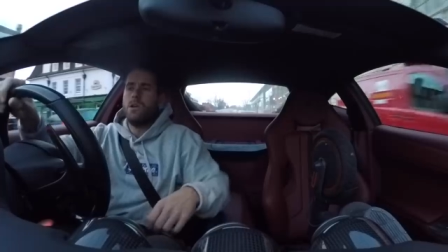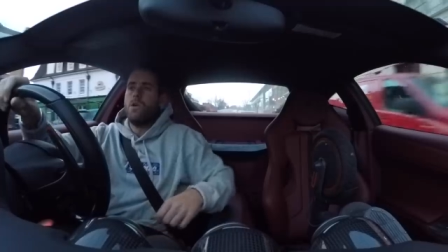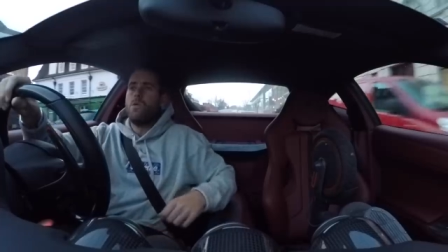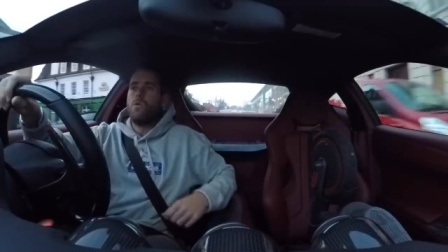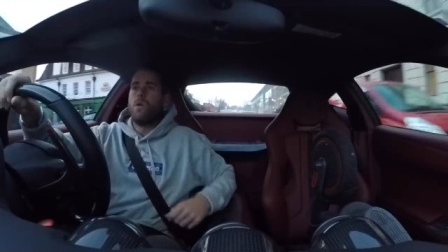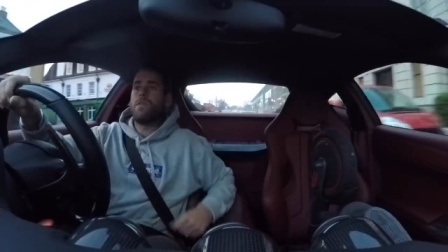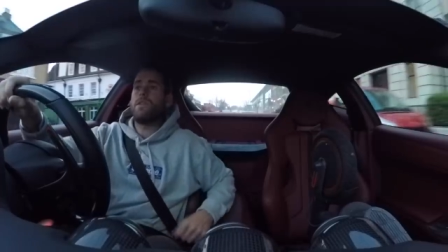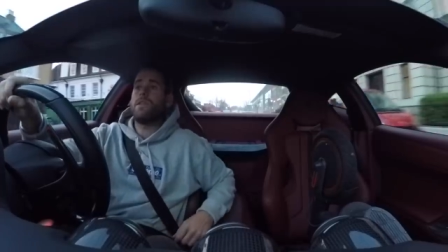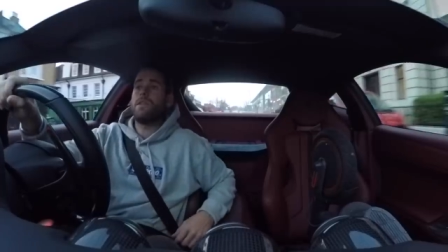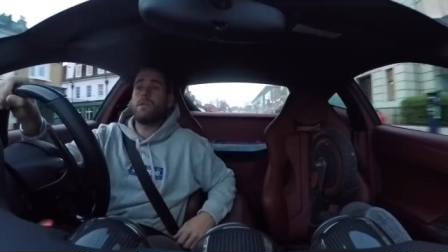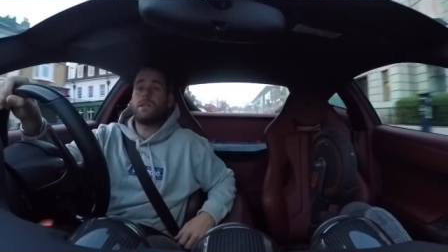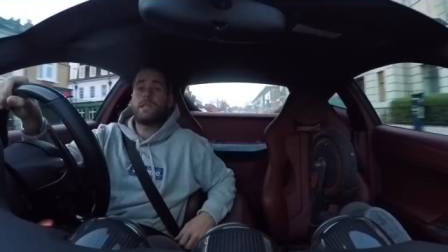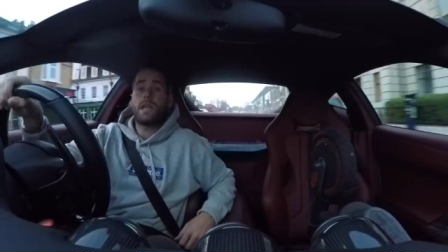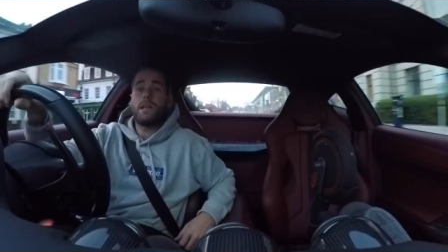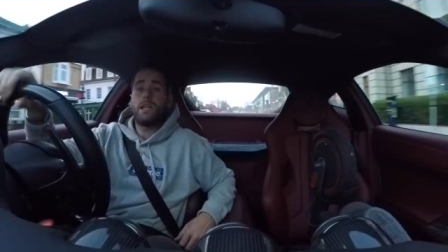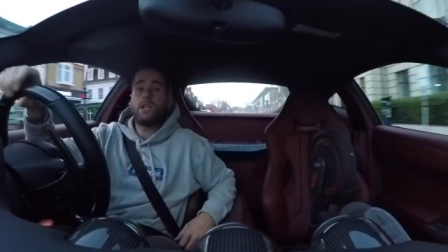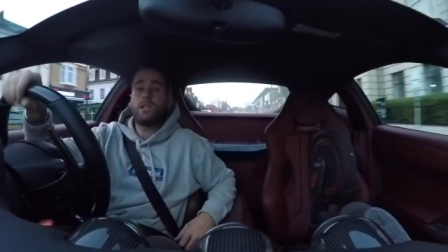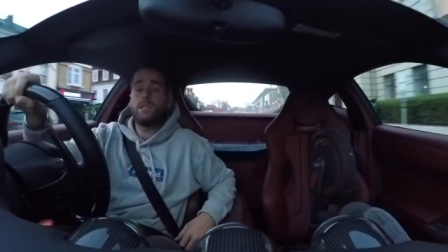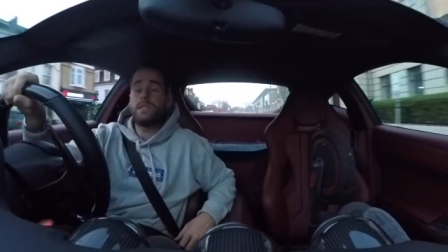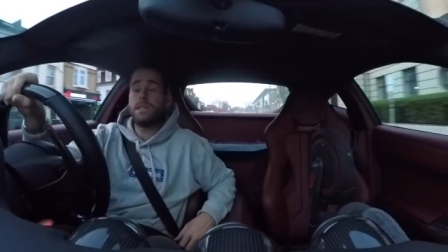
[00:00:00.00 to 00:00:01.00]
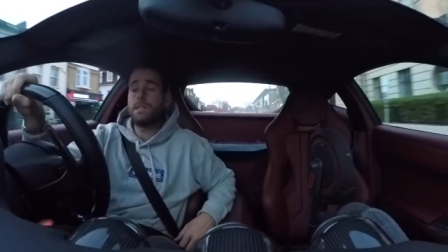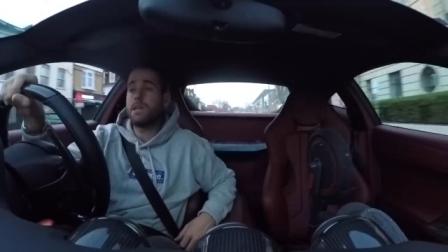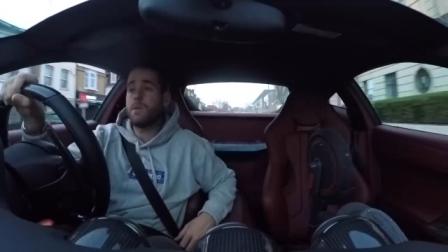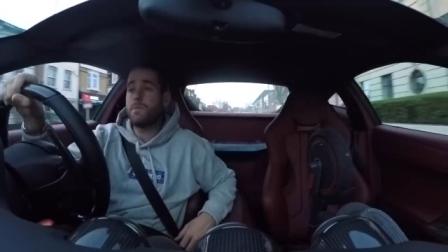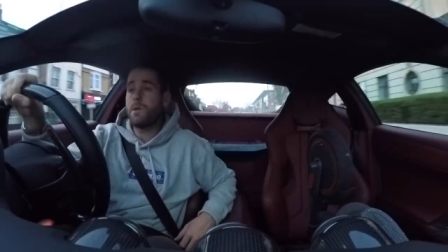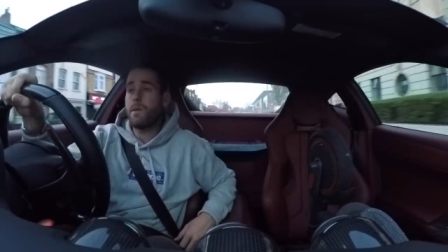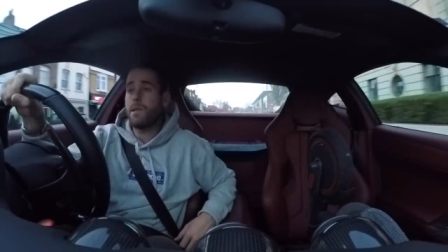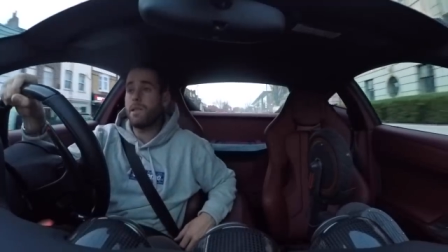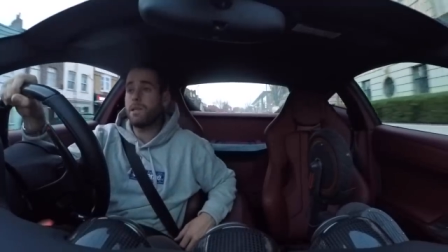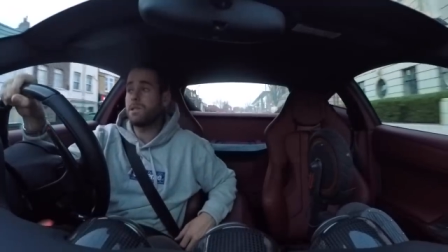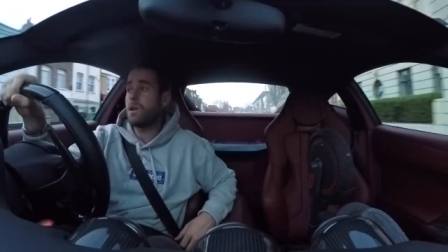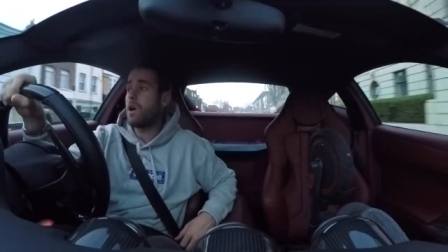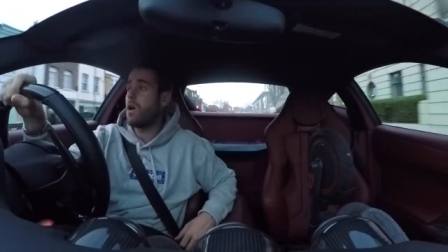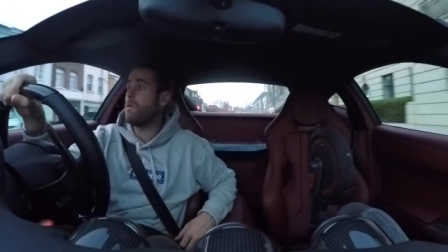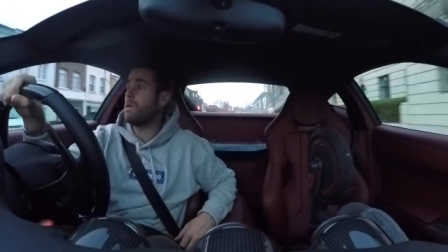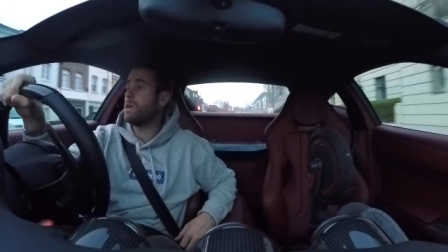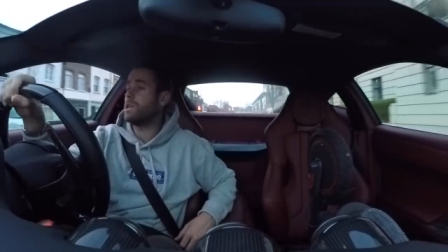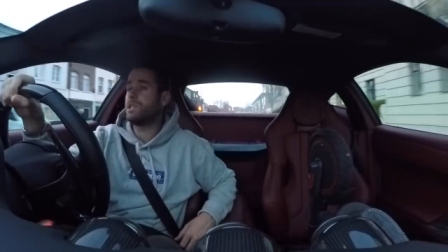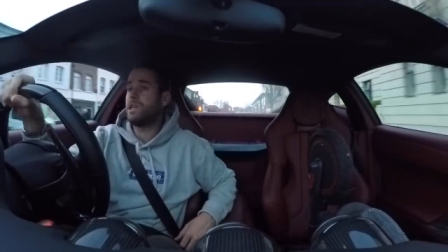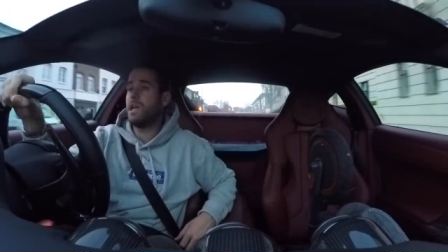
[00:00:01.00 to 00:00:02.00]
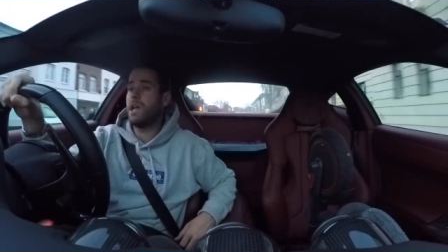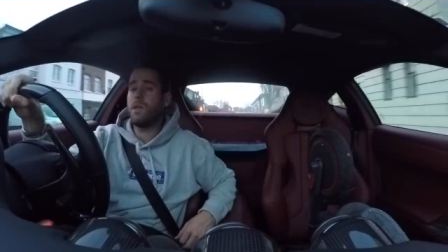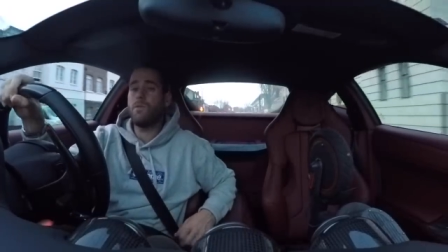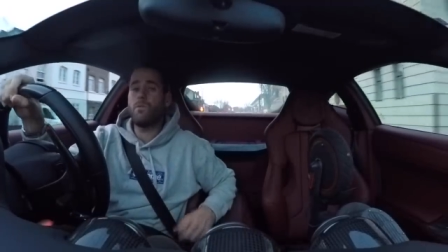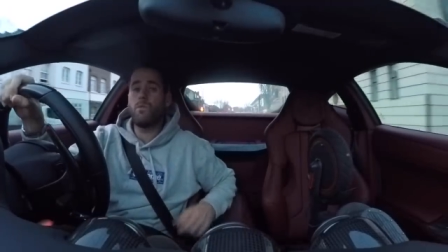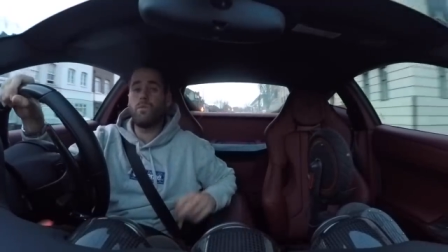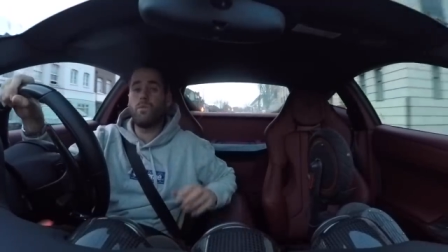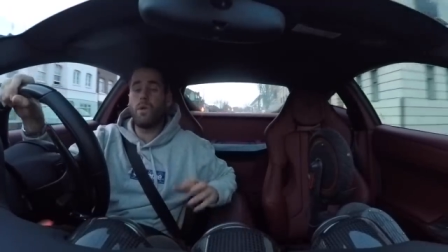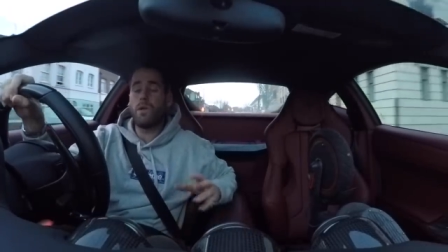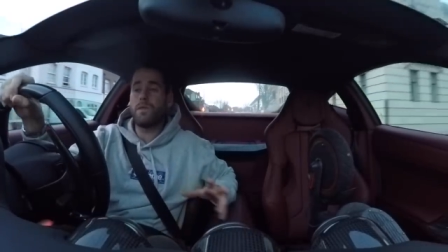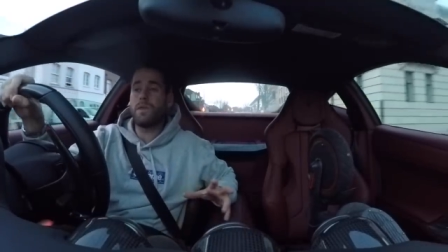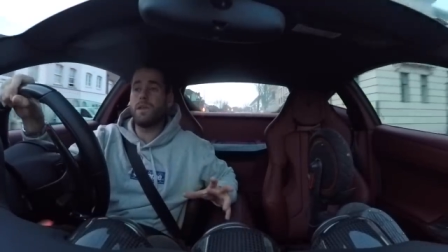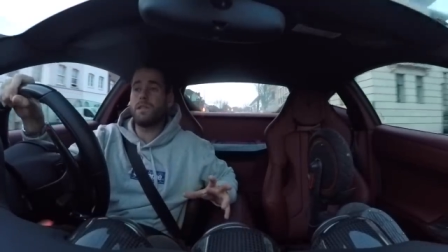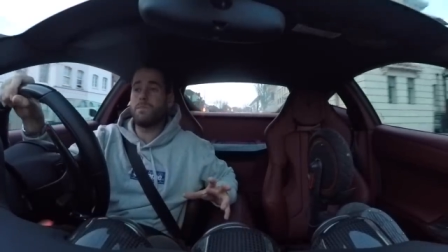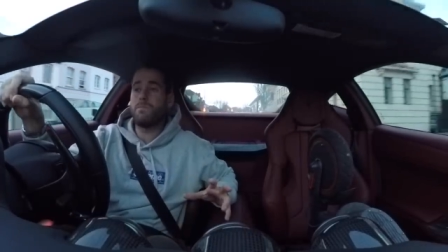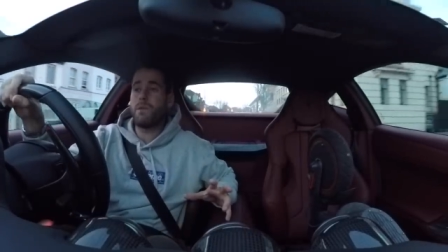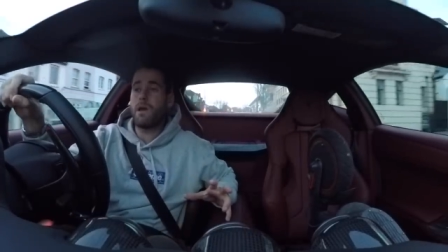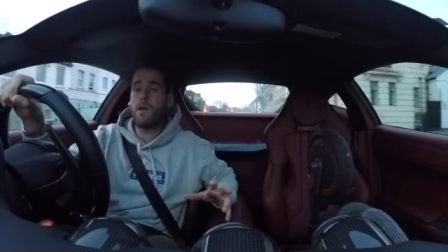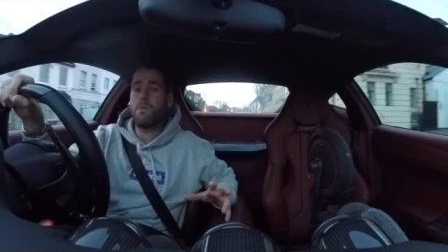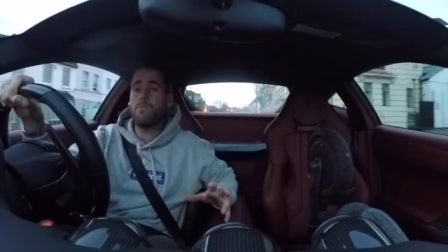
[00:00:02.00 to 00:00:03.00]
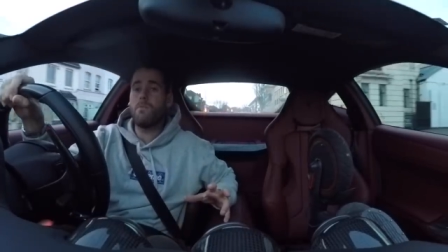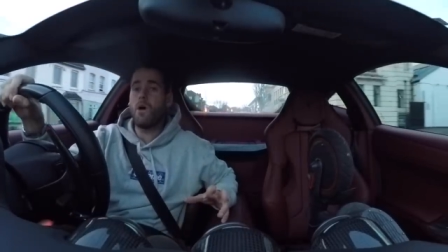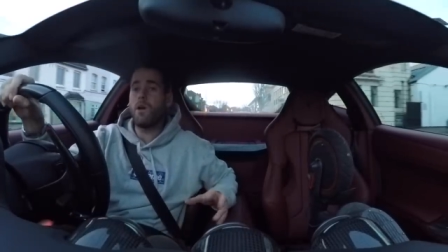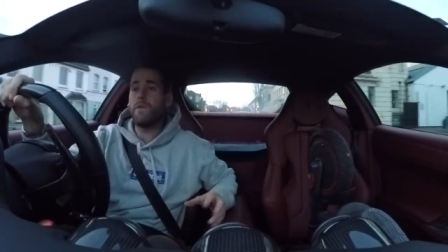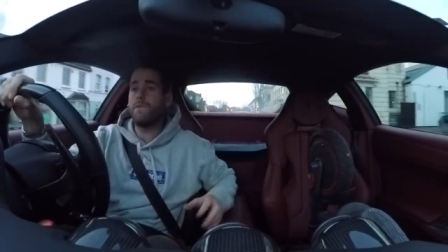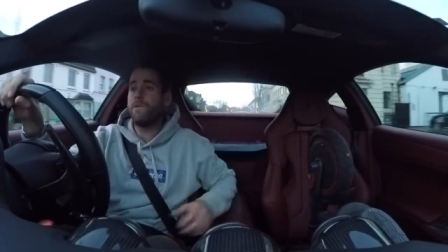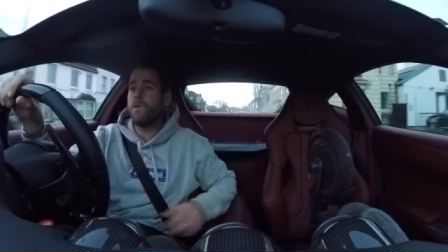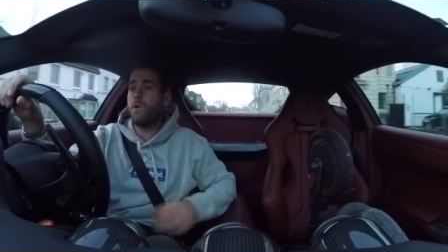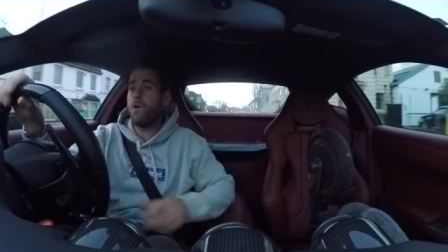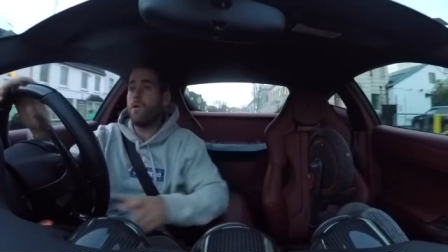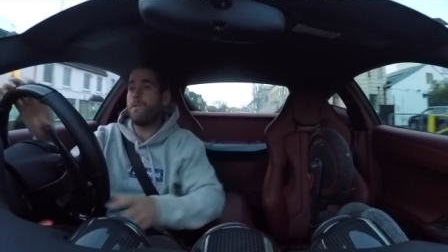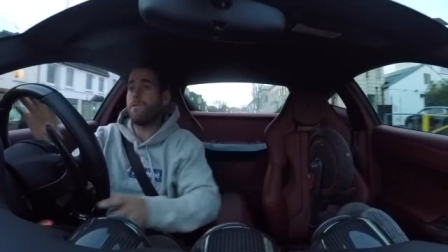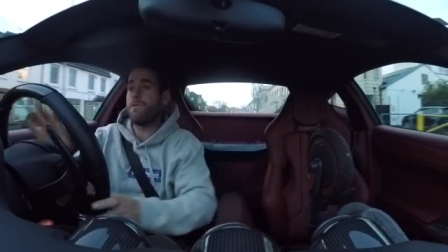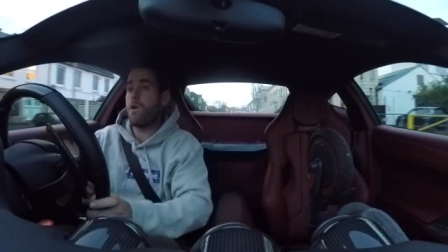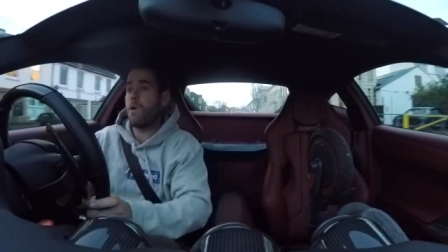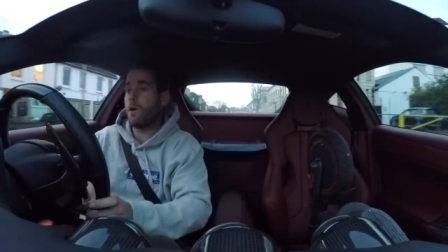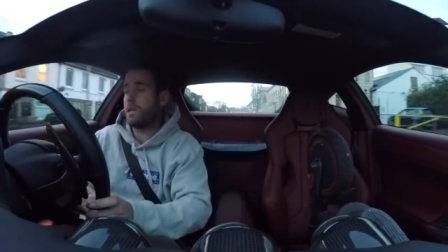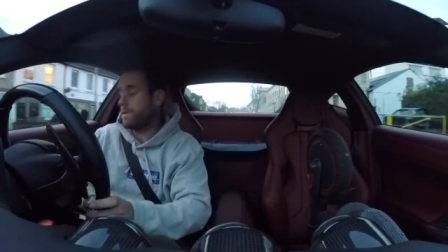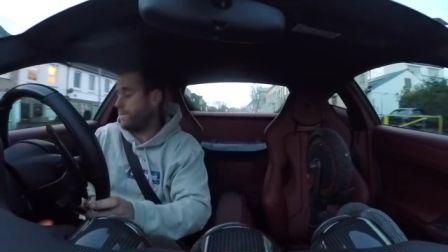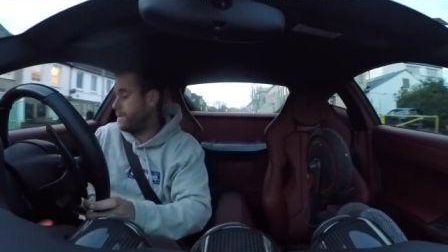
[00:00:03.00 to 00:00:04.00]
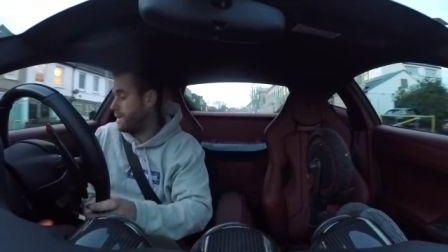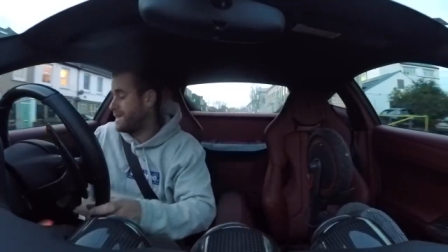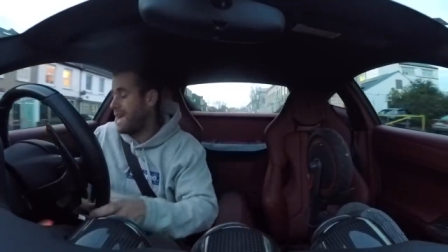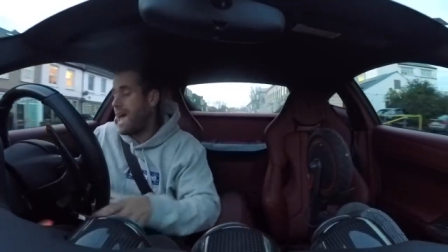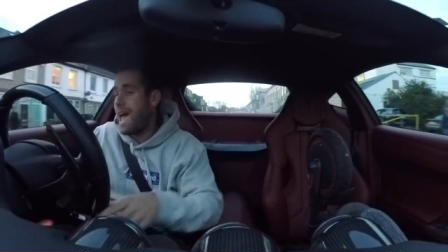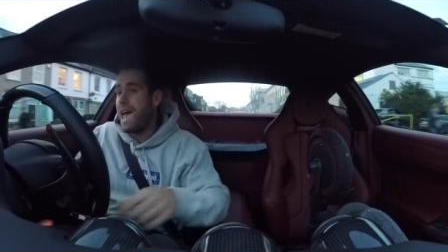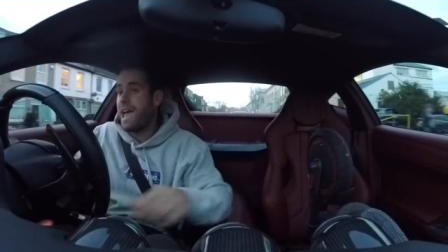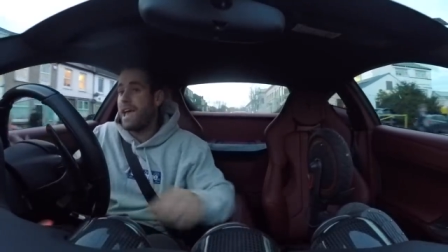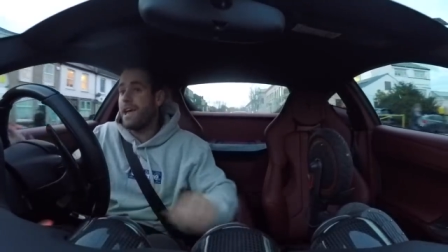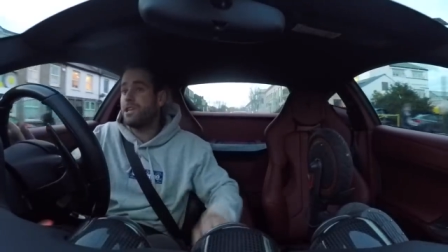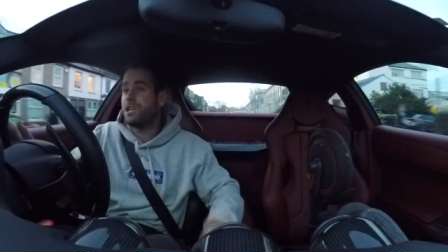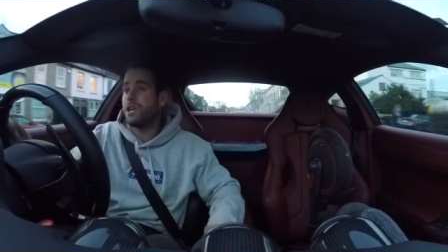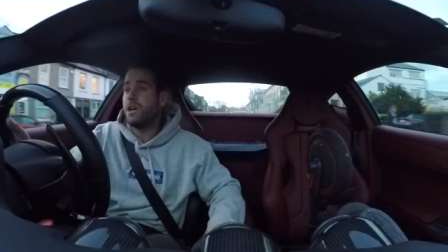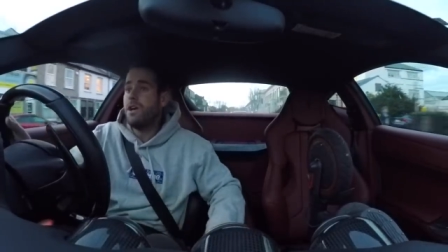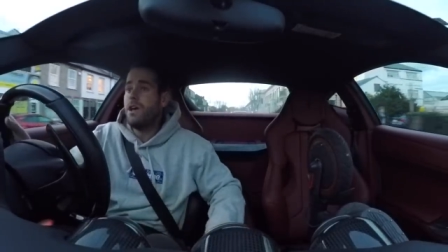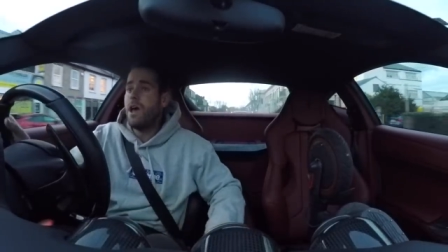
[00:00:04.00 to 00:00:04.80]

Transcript: One thing the technician did tell me about this car actually, and one thing to bear in mind for Ferraris of this age,